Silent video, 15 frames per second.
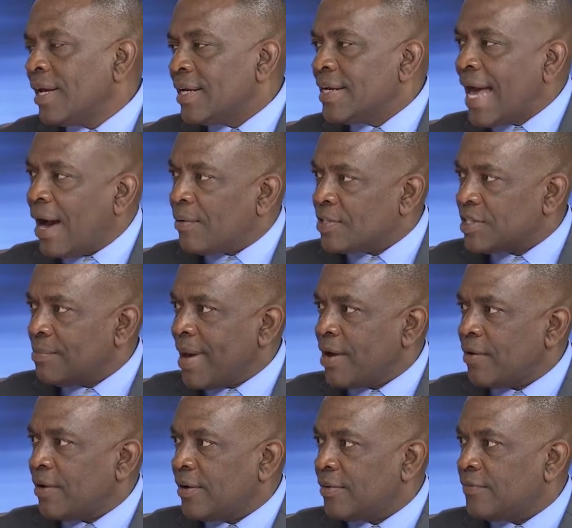Now it's a
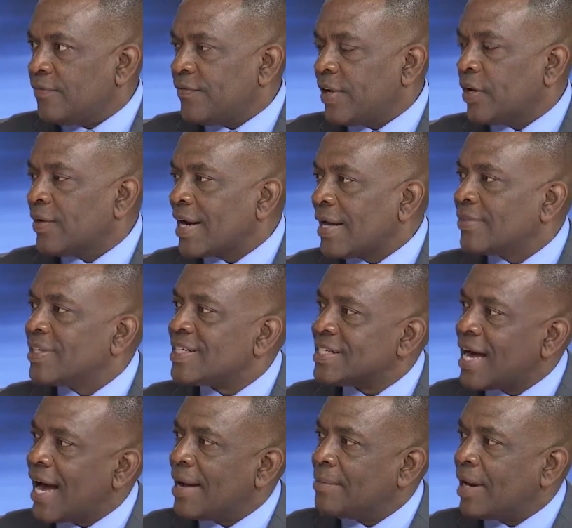matter of figuring out the
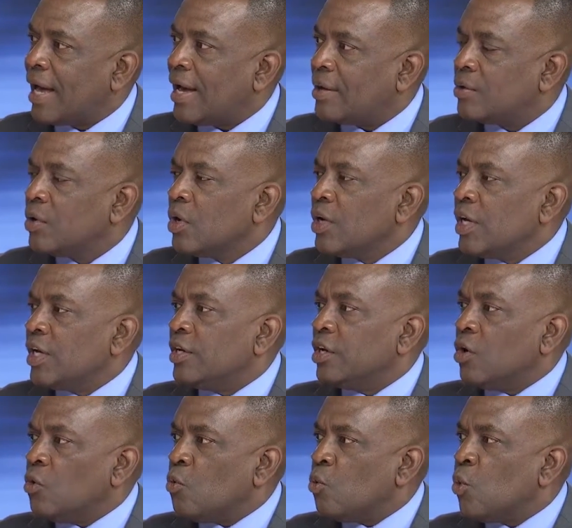timeline, you
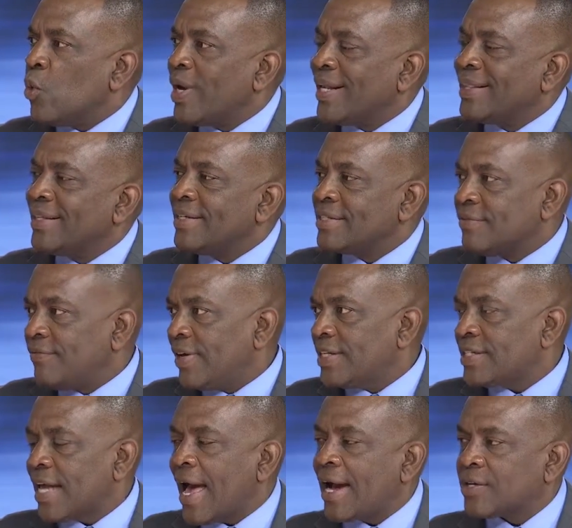know, when these
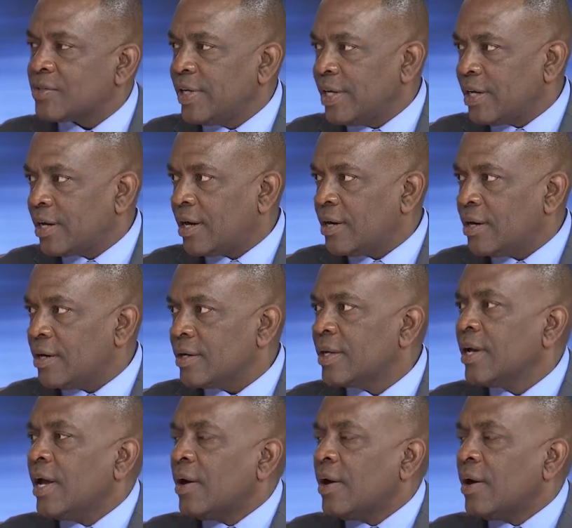events actually occurred,